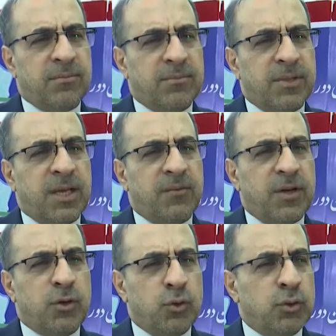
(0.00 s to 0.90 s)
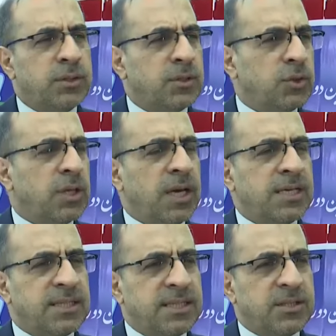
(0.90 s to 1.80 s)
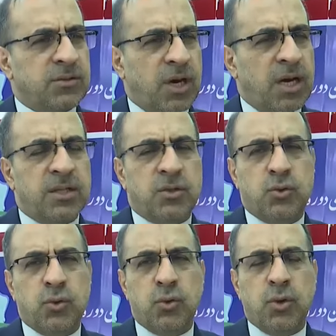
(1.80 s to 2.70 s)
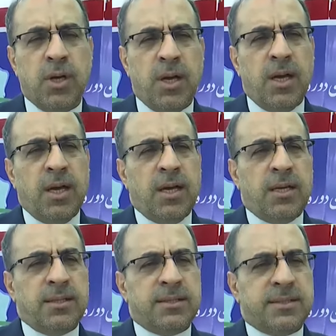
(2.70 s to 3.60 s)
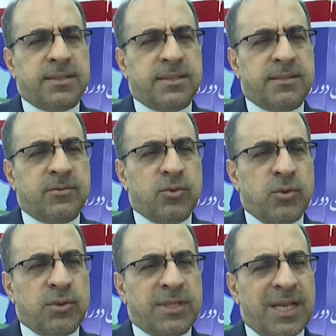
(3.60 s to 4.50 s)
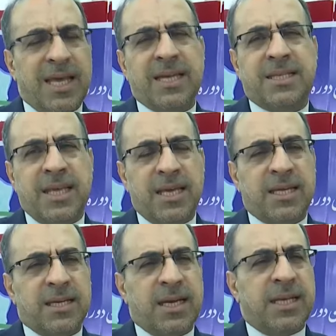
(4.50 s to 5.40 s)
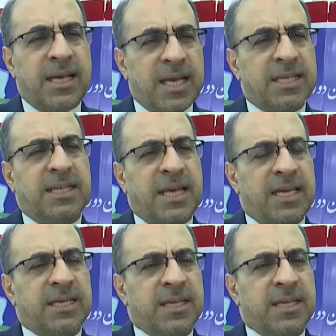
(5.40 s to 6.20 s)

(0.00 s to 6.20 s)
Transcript: they will use utilize this right to uh, to select their and elect their